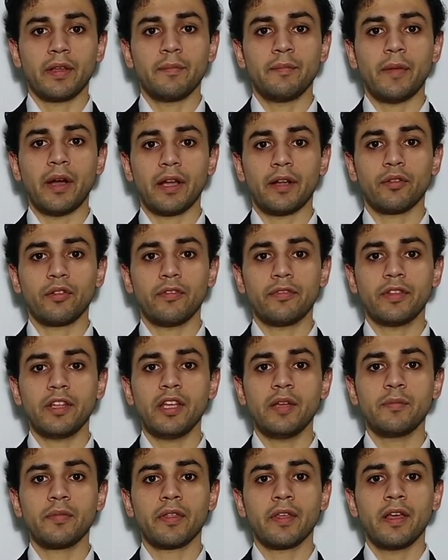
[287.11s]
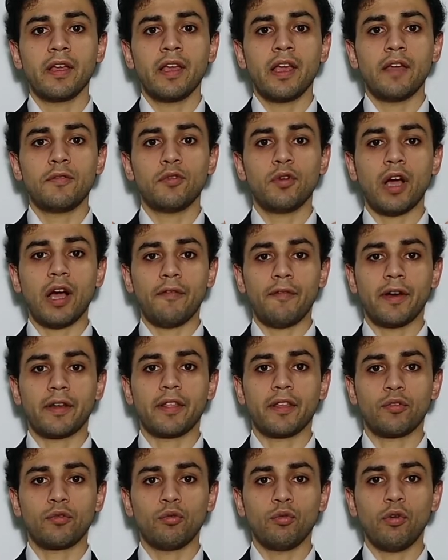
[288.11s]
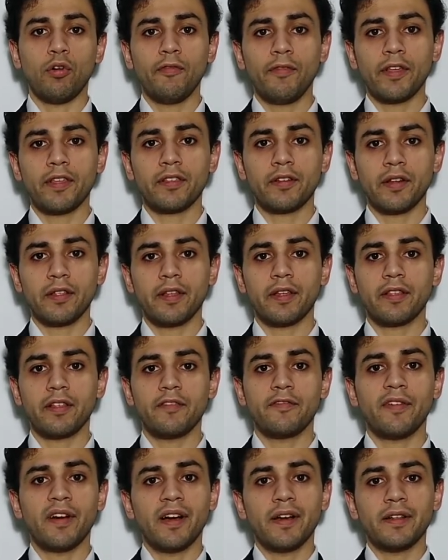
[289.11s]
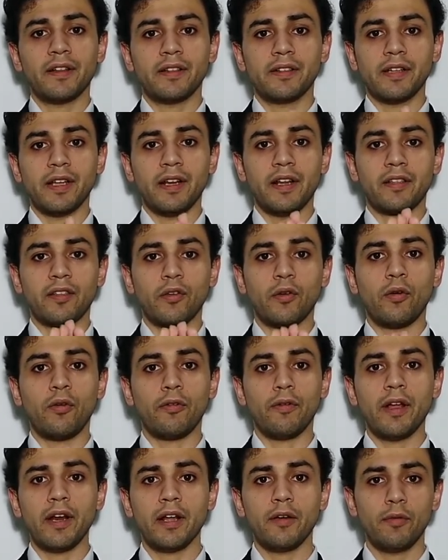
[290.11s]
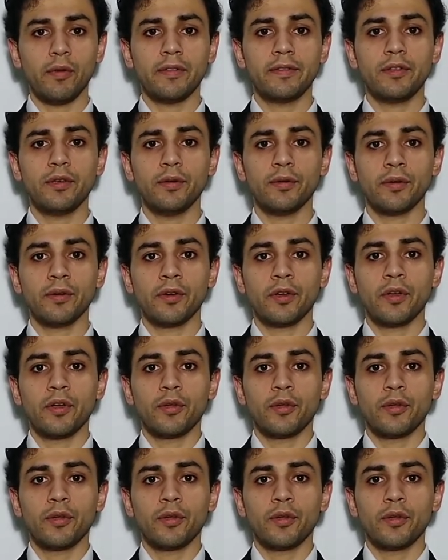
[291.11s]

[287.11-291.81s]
Microsoft Teams, if you have access to Office 365, then it's already with you.